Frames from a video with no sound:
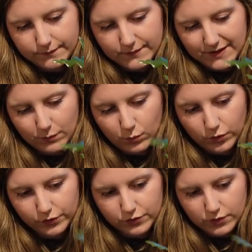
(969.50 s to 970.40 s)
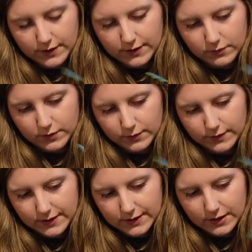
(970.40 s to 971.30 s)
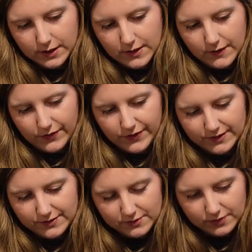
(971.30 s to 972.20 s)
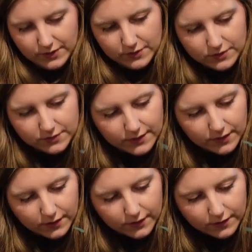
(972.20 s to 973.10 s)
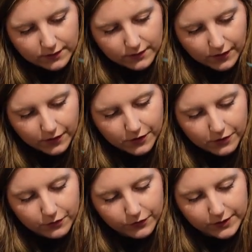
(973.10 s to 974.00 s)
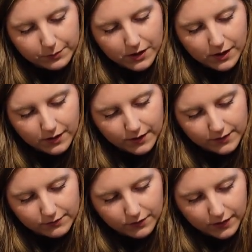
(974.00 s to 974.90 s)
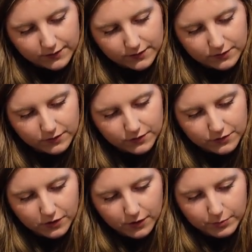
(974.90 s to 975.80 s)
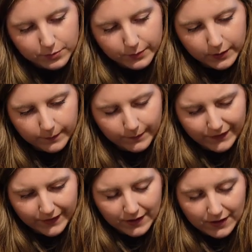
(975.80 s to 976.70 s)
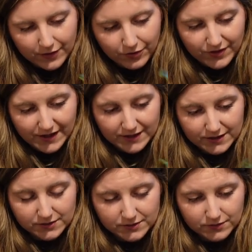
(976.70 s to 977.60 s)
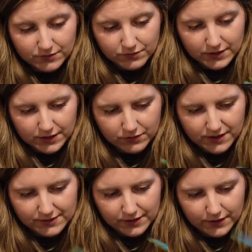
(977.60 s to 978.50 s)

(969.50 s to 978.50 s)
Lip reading: It was drying out quite quickly. This is so interesting. Like, I know obviously perlite rises to the top, but that is really crazy.